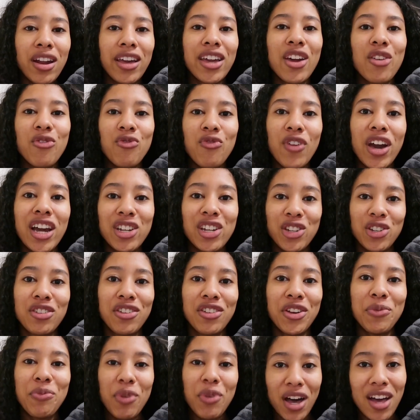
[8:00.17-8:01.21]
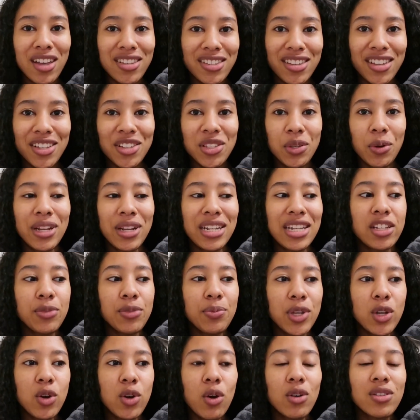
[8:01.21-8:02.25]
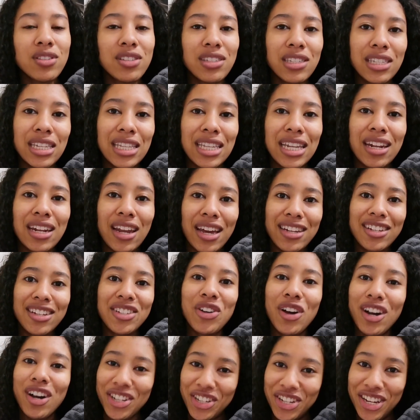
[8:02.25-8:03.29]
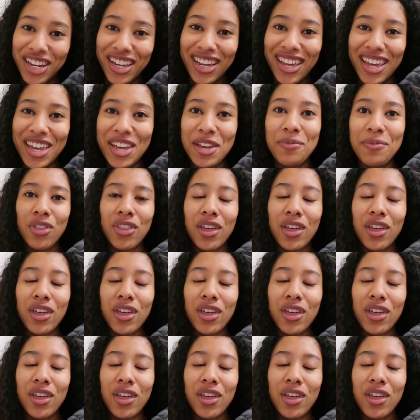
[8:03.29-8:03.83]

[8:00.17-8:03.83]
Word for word: like affectionate person so I need to be constantly like touching him.